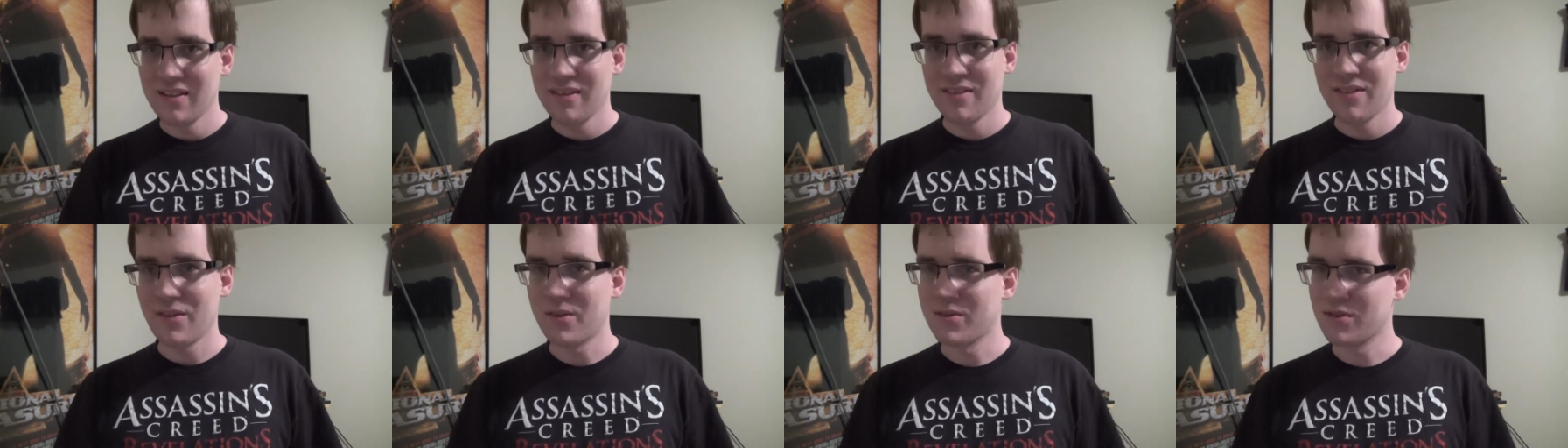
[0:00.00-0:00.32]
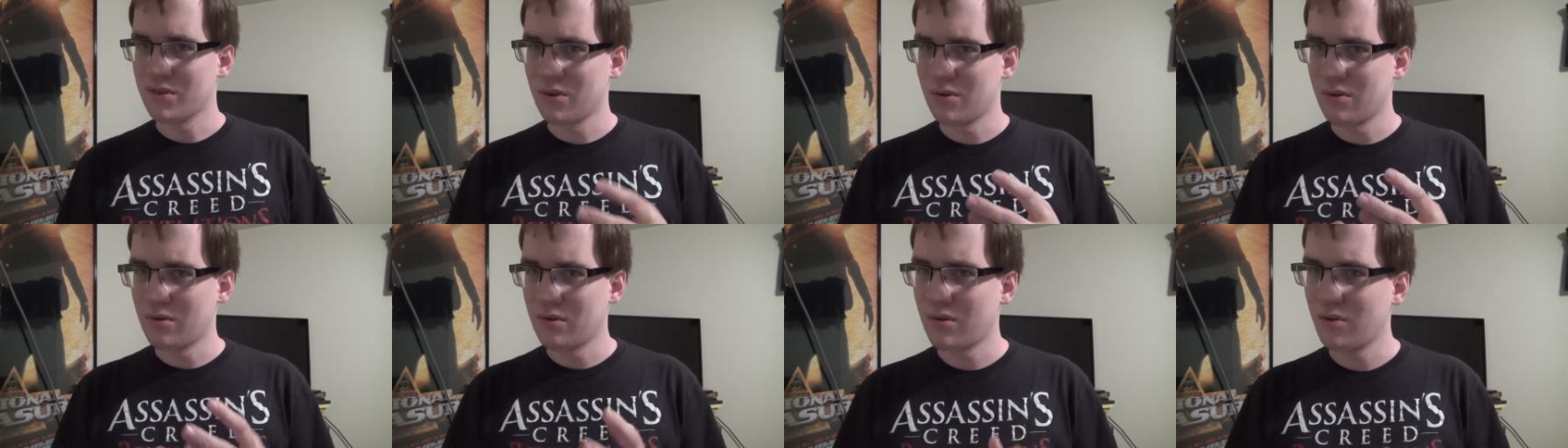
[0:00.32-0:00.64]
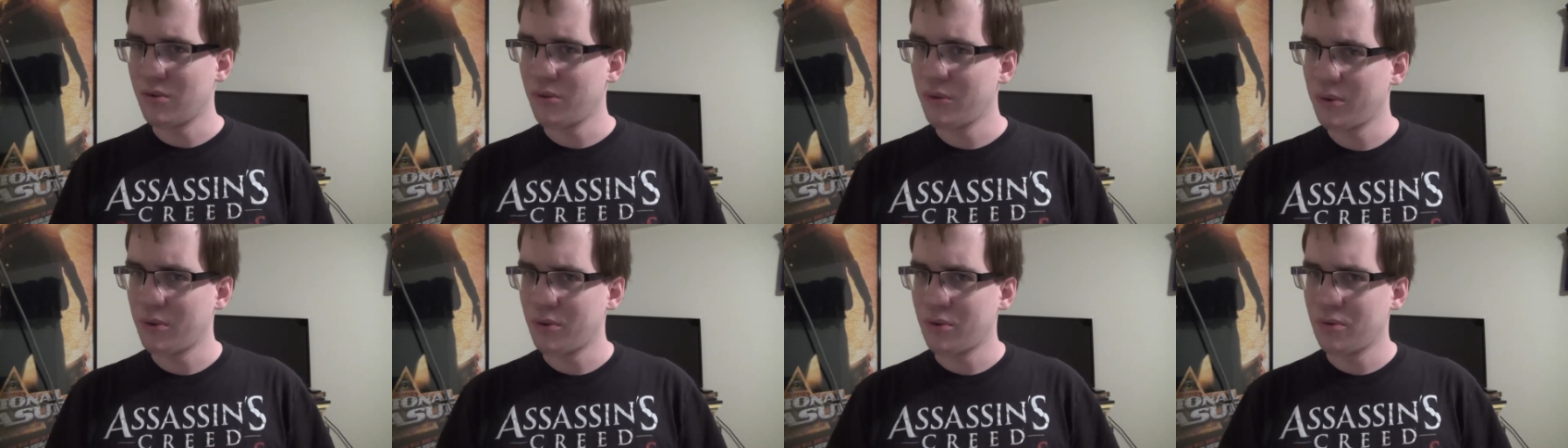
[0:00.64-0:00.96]
there's a
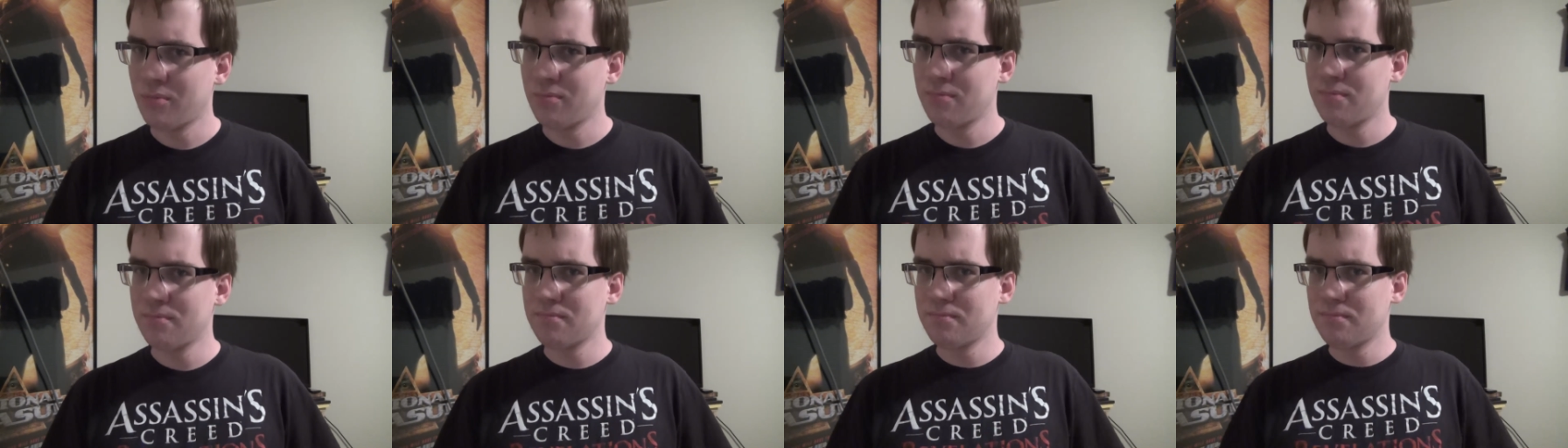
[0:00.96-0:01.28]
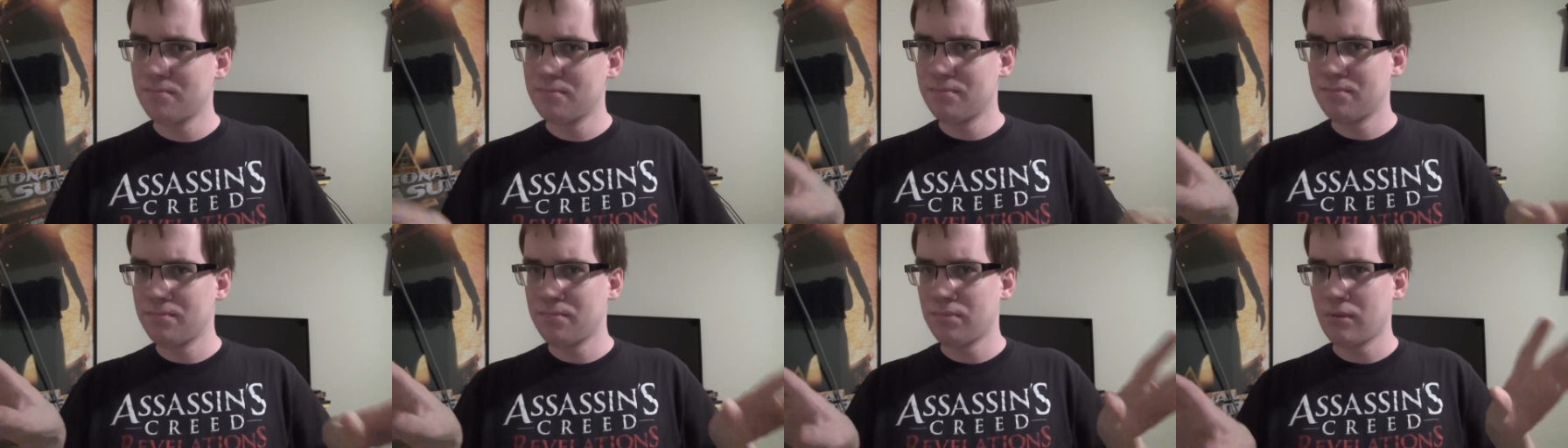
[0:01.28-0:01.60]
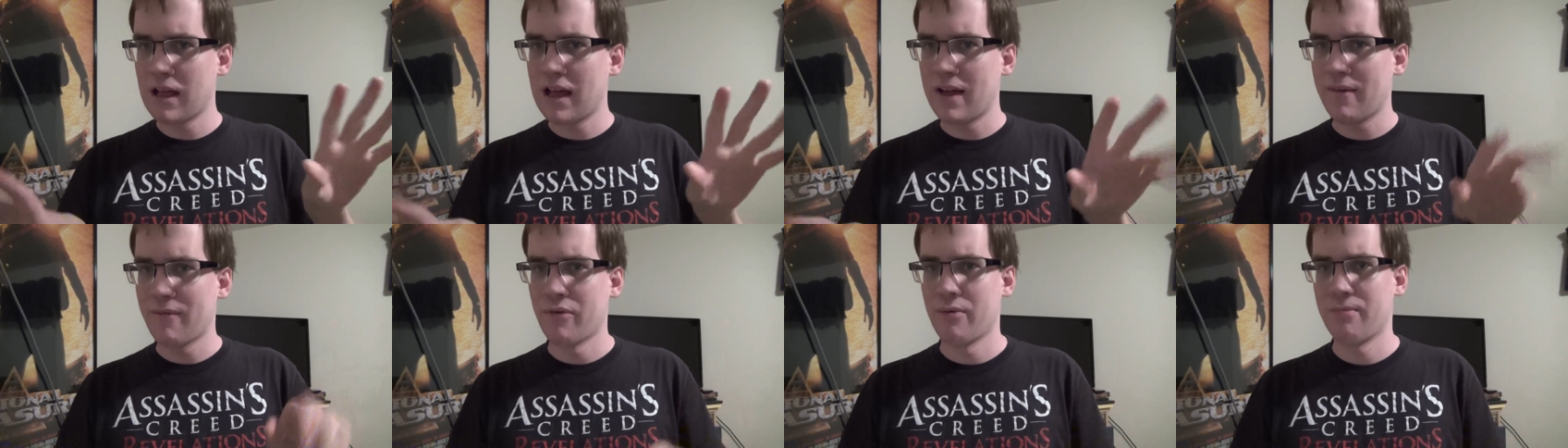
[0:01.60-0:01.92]
whole little
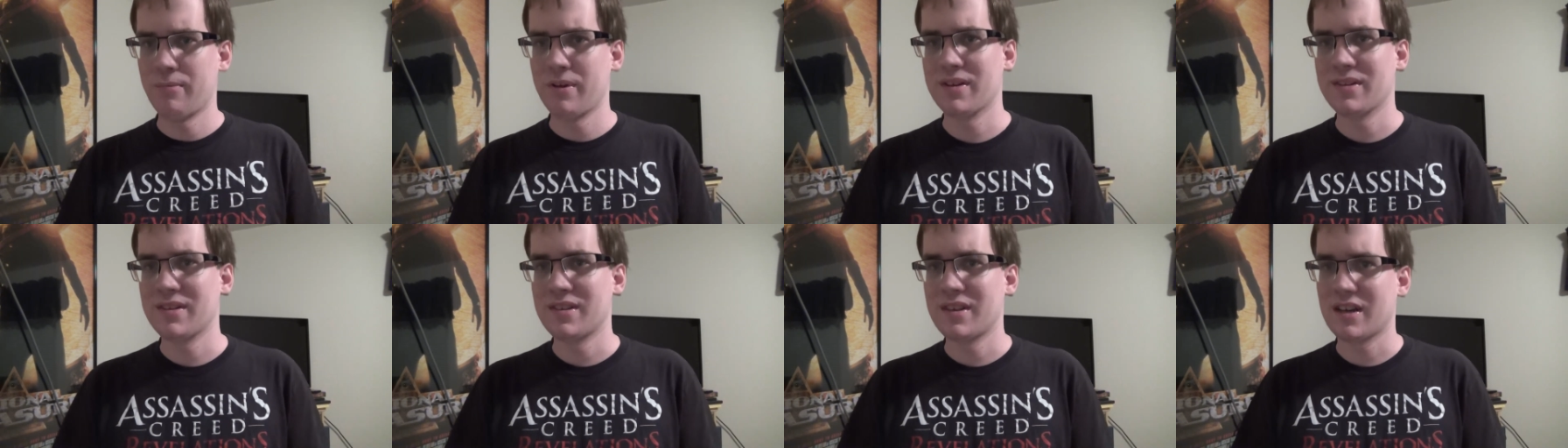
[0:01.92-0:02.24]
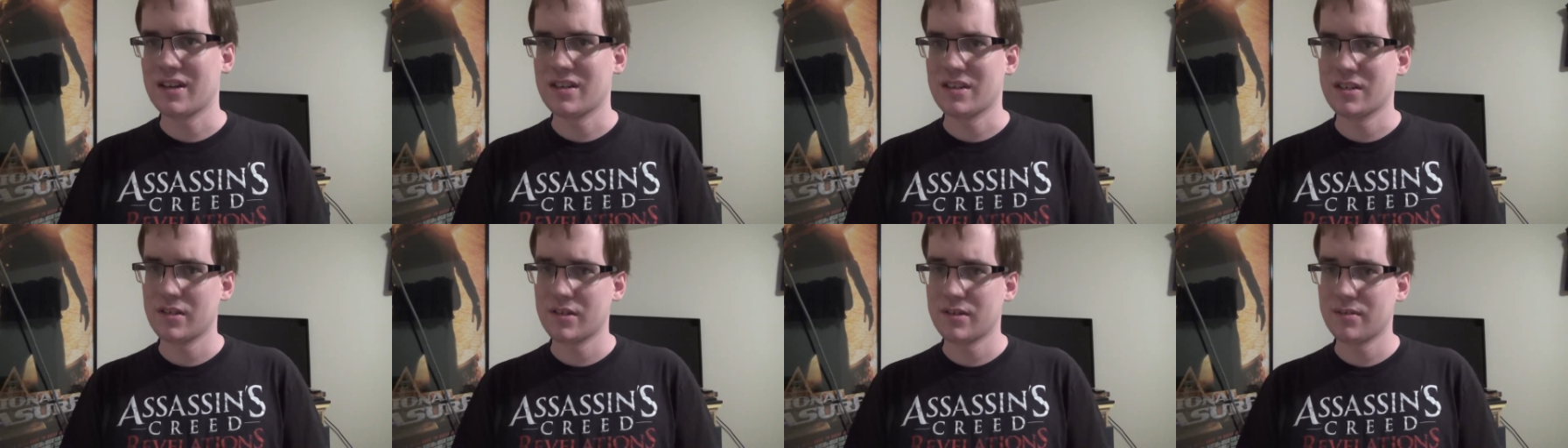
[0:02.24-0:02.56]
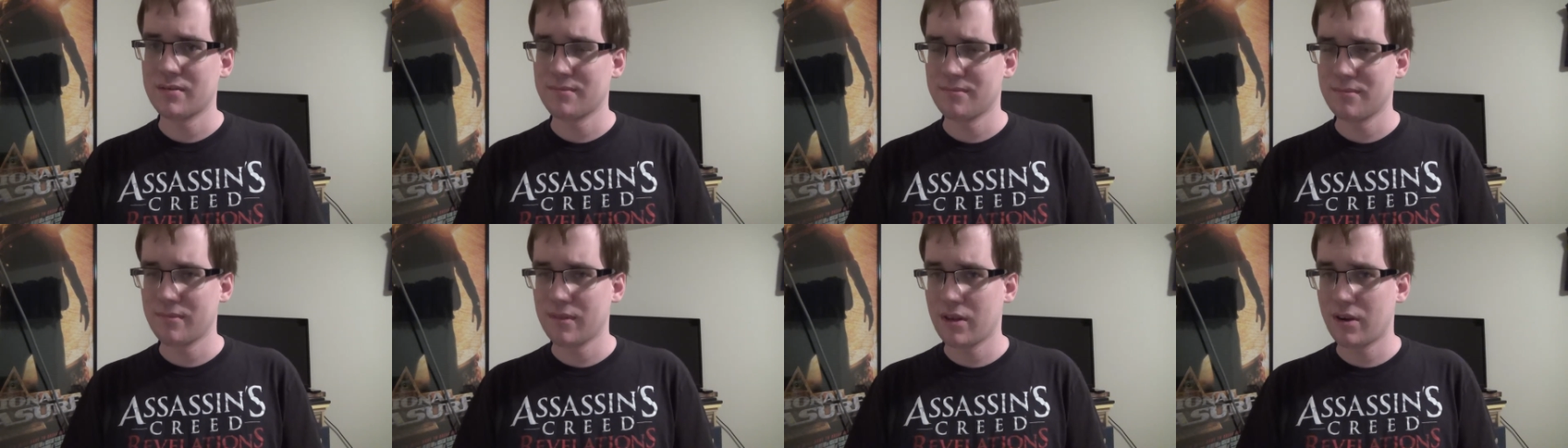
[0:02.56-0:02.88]
platforming section
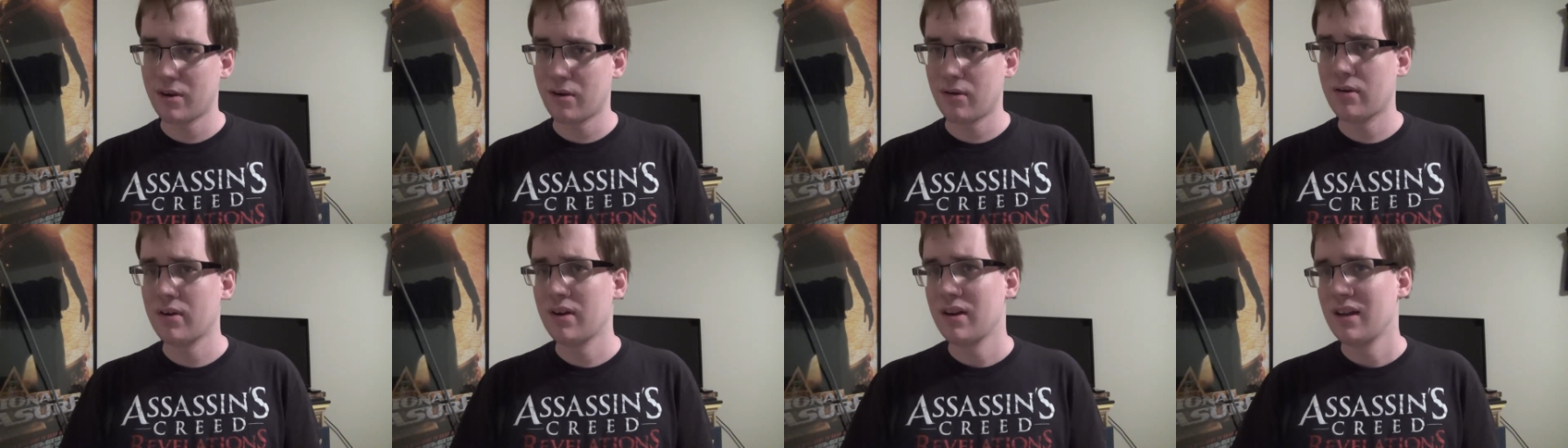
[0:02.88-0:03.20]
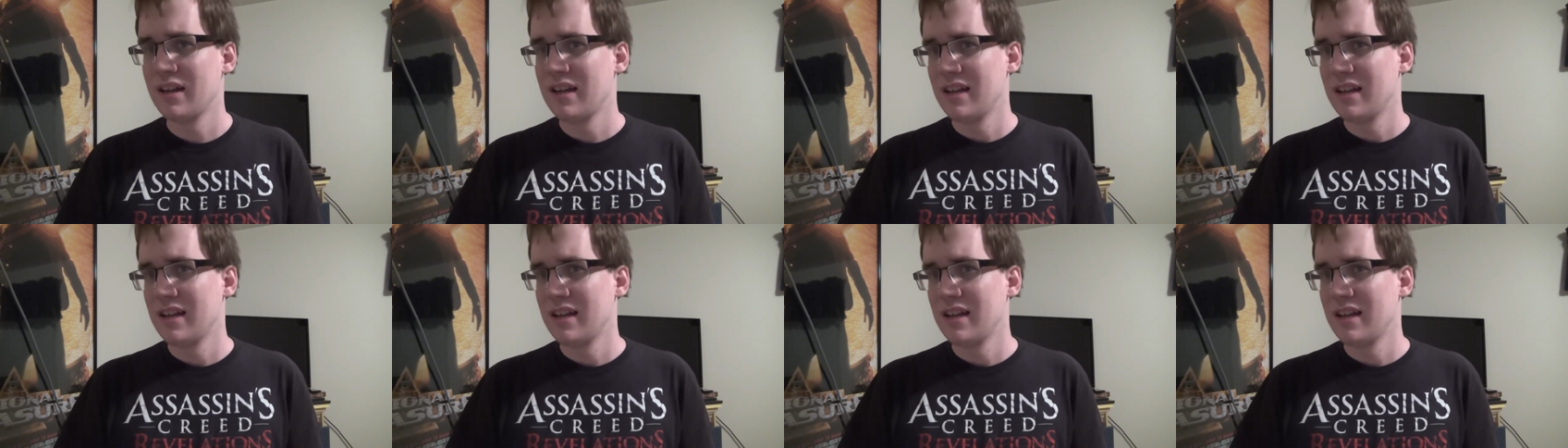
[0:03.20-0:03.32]
there.